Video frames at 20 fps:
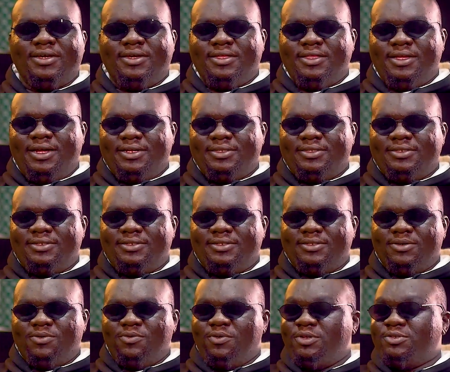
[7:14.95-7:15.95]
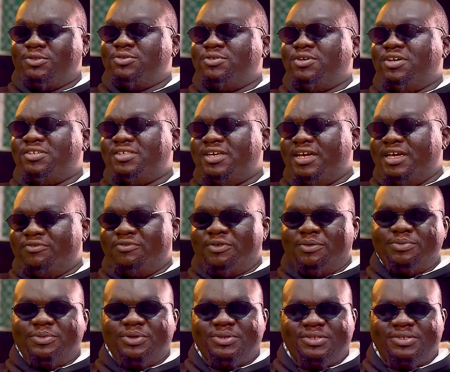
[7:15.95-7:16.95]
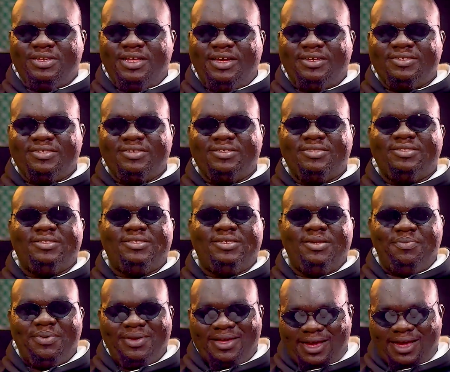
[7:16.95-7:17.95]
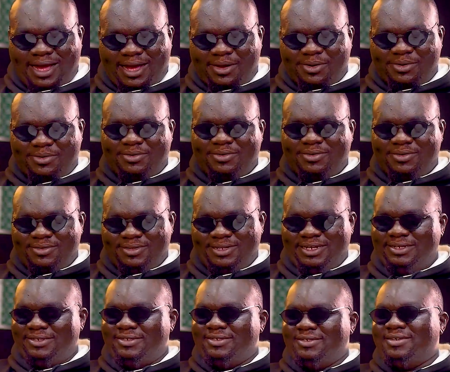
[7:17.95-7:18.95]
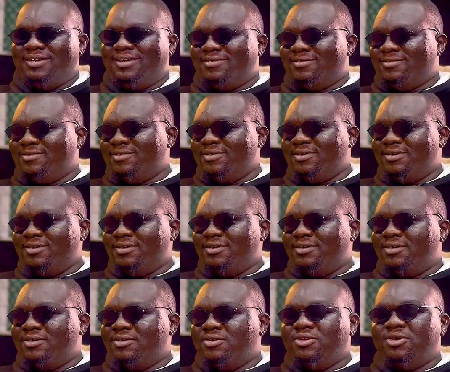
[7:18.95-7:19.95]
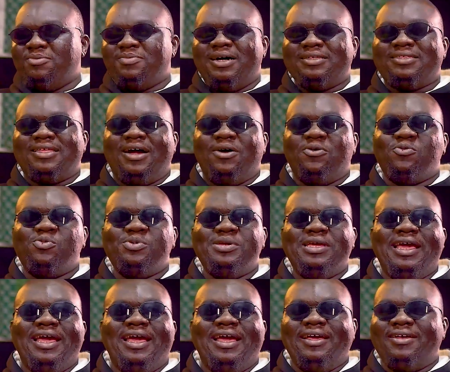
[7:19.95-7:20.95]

that what you just heard from Tosina is the typical Nigerian. No matter where